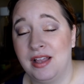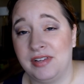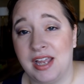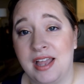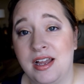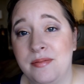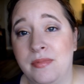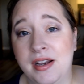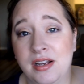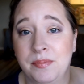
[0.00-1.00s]
loving it. I got
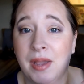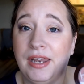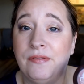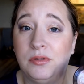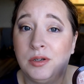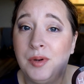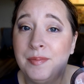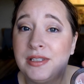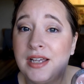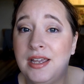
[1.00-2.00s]
mine on the Petit Vour
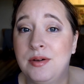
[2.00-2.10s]
website.